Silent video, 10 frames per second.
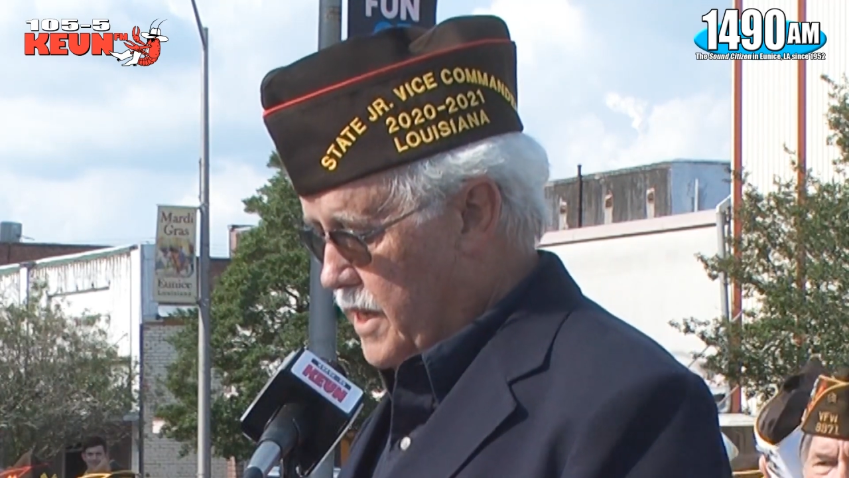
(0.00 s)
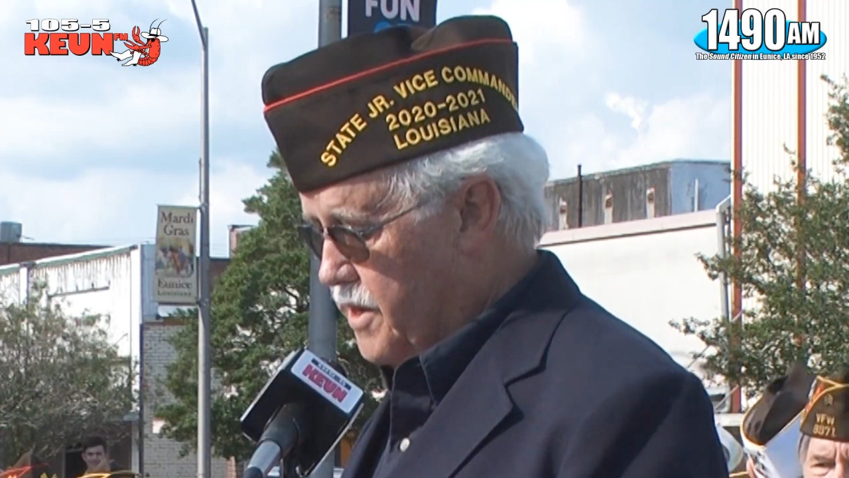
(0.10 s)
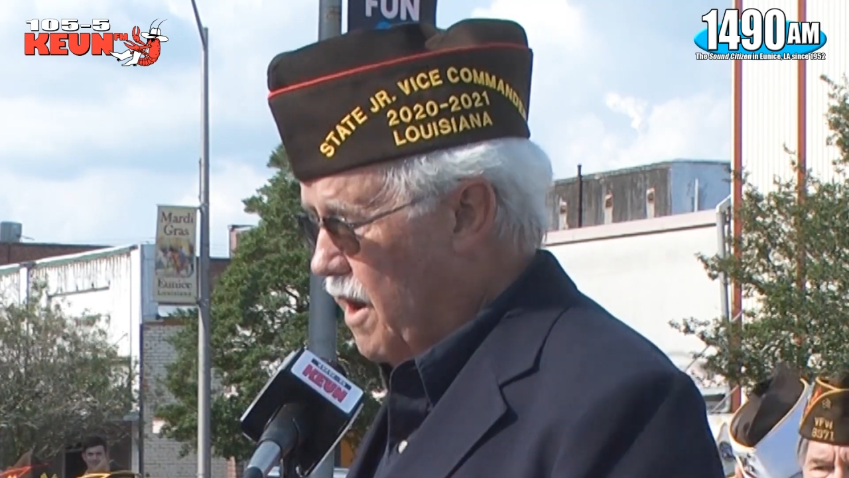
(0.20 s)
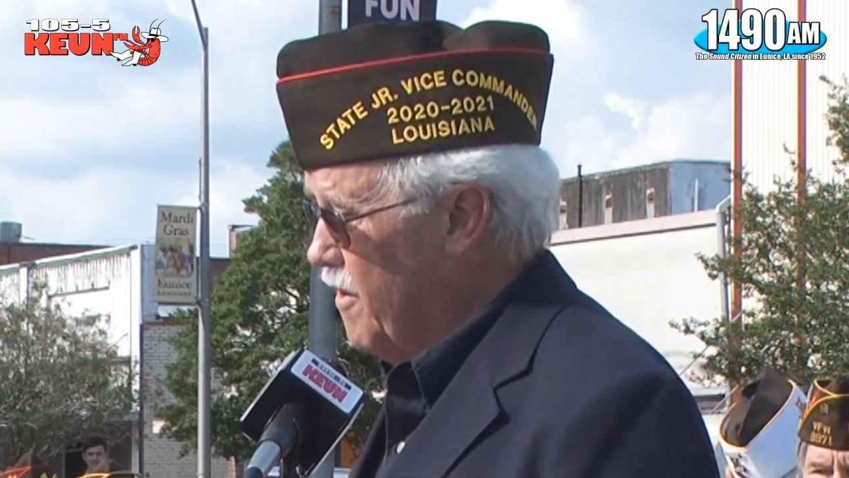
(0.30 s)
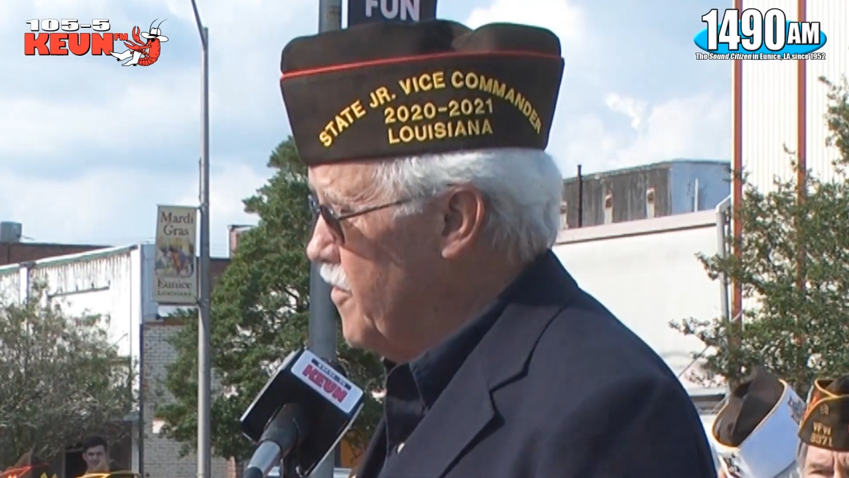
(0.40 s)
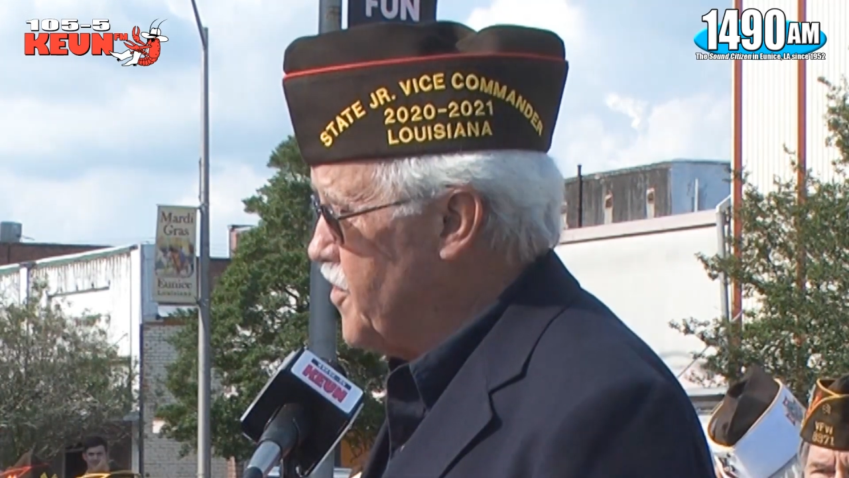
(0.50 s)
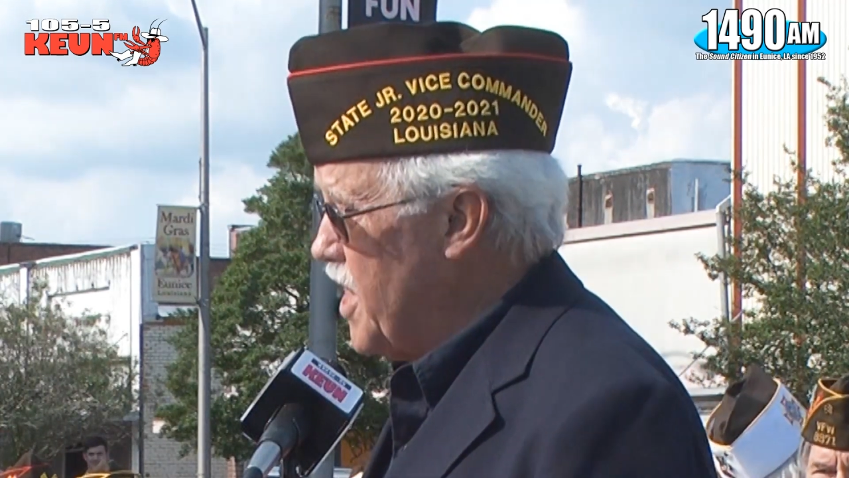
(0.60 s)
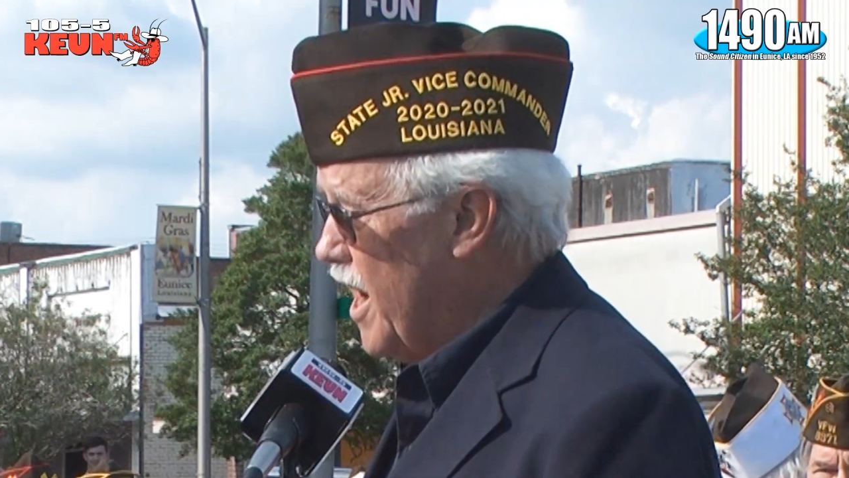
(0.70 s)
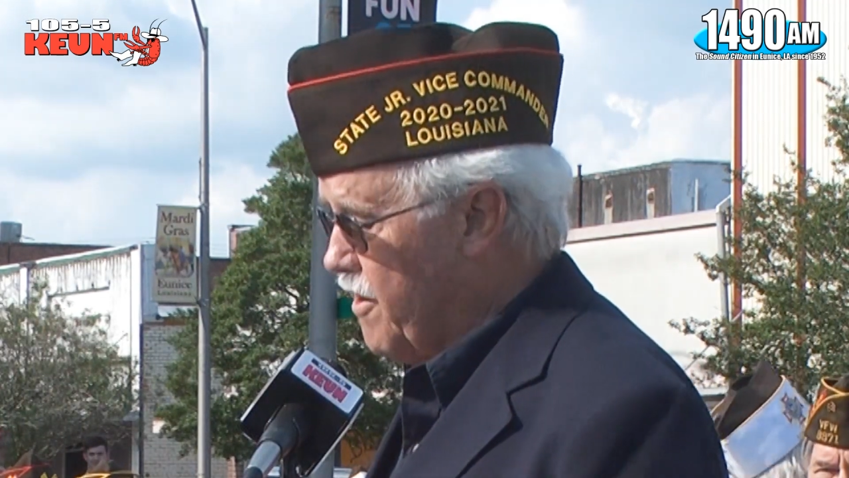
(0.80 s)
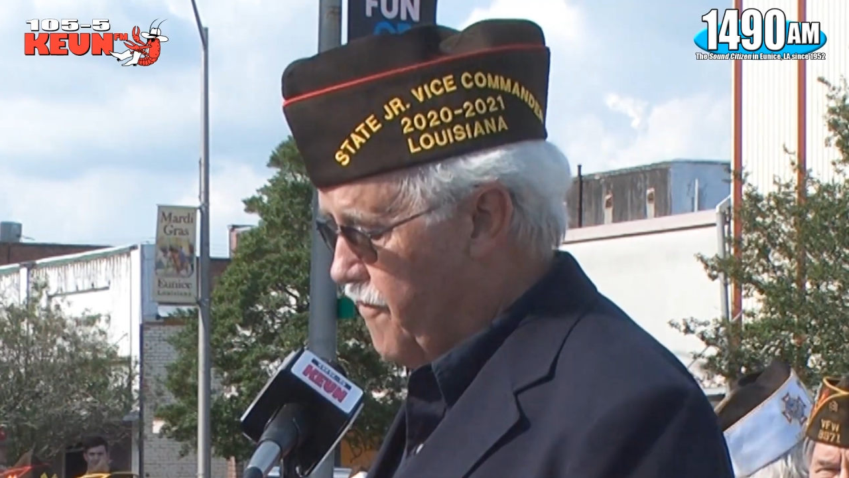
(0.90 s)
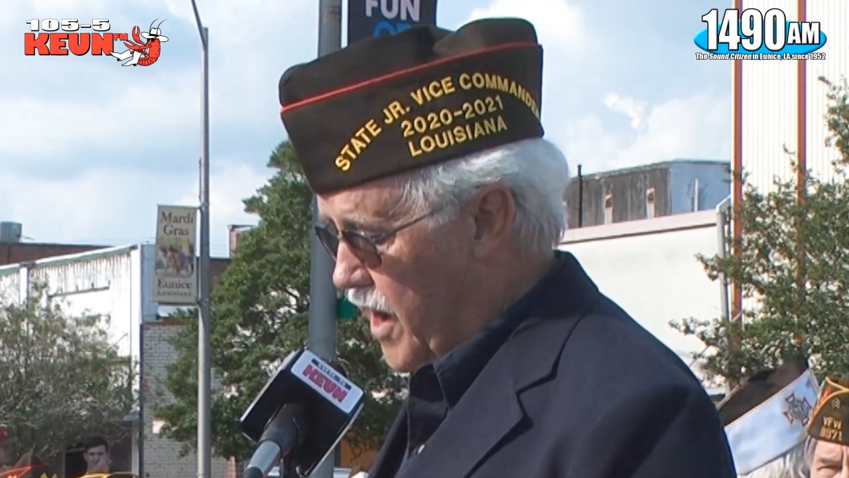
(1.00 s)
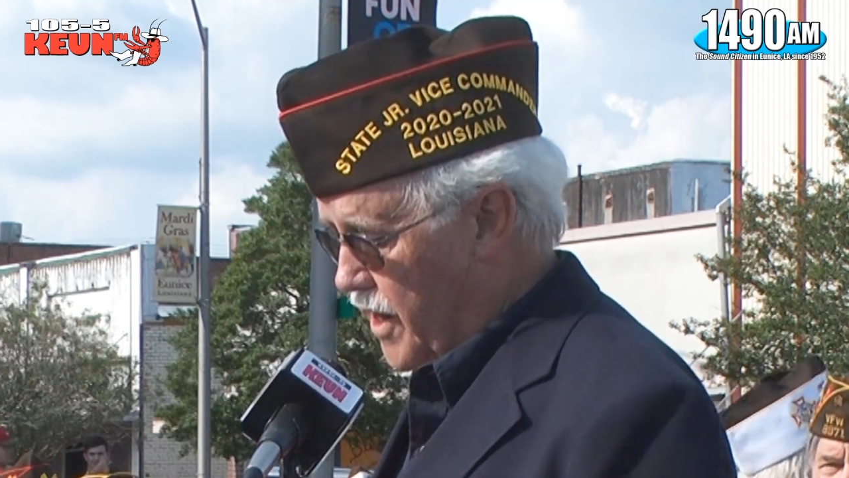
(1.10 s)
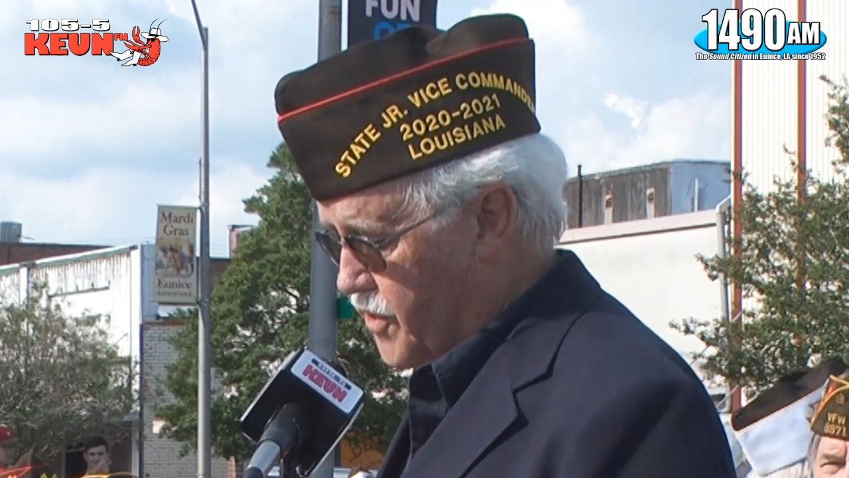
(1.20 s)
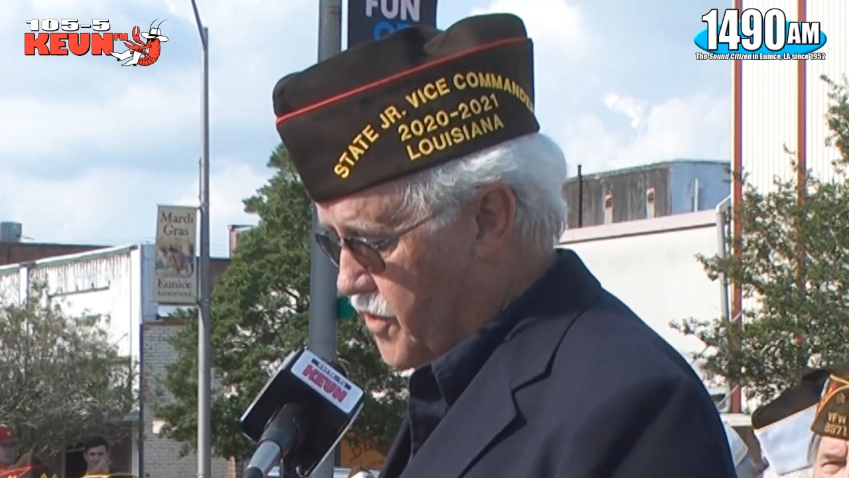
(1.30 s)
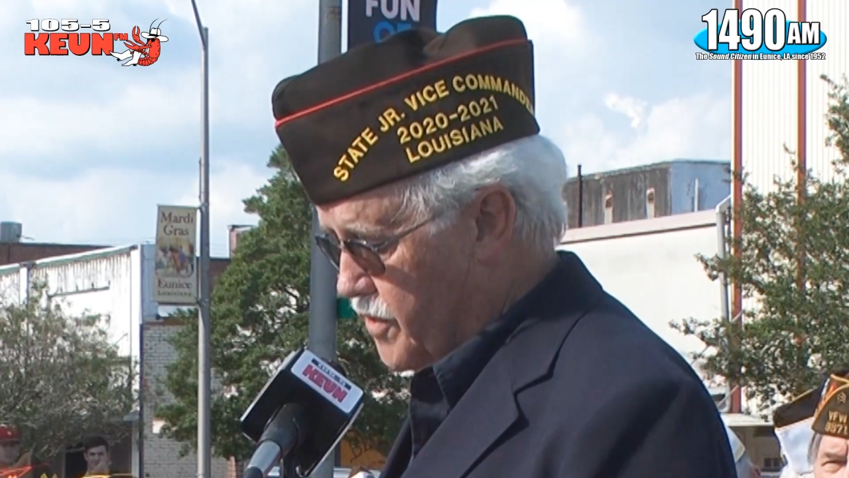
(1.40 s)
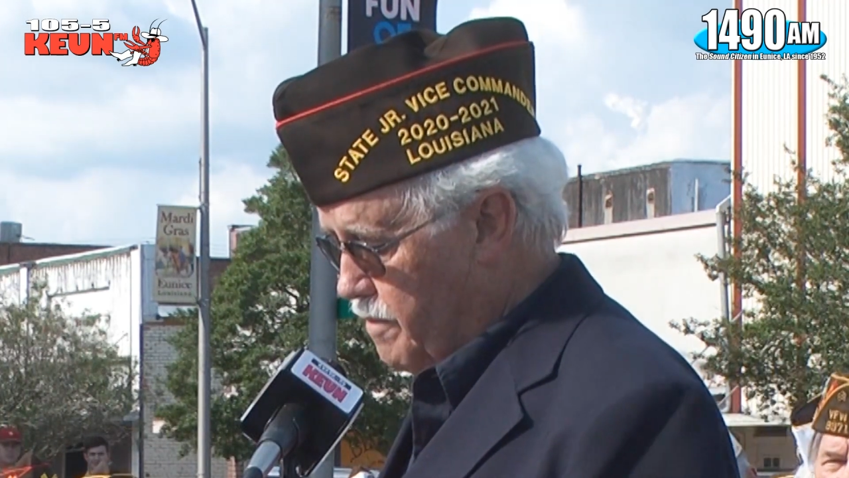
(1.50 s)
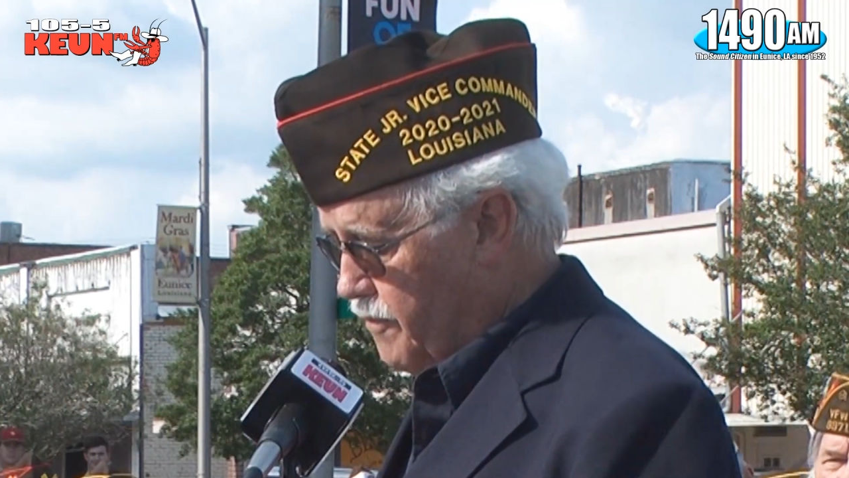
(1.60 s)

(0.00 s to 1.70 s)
to honor the sacrifices